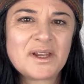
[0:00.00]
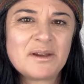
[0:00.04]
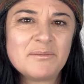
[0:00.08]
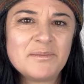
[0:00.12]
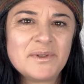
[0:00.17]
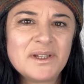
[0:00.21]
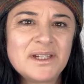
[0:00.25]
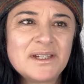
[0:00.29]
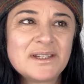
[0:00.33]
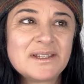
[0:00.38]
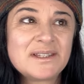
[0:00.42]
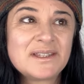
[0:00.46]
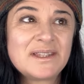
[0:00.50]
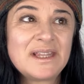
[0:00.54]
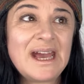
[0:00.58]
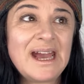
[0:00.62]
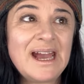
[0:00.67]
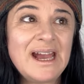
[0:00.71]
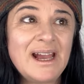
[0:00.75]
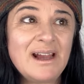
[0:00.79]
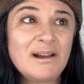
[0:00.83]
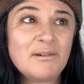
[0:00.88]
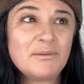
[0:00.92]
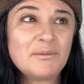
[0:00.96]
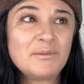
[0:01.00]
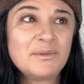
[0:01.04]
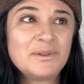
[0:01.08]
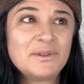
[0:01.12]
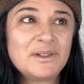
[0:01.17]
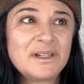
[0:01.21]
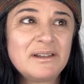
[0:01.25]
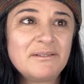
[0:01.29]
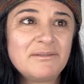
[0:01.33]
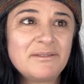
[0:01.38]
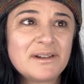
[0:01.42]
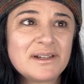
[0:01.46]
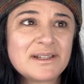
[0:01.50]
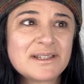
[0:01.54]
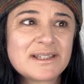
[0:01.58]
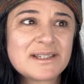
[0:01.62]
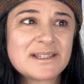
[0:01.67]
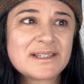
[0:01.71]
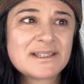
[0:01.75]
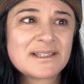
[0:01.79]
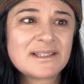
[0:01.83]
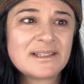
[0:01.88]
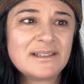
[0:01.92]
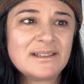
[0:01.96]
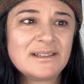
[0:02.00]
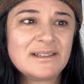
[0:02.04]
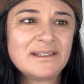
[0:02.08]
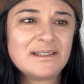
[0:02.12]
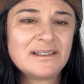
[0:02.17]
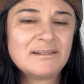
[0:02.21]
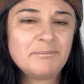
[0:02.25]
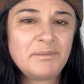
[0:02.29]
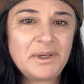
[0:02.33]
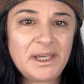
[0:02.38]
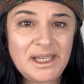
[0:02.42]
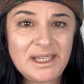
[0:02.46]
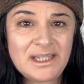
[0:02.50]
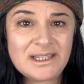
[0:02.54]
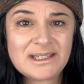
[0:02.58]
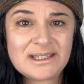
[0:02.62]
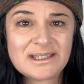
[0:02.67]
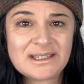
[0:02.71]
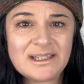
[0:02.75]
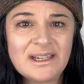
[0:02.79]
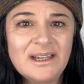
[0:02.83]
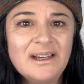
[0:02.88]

because that will give us peace,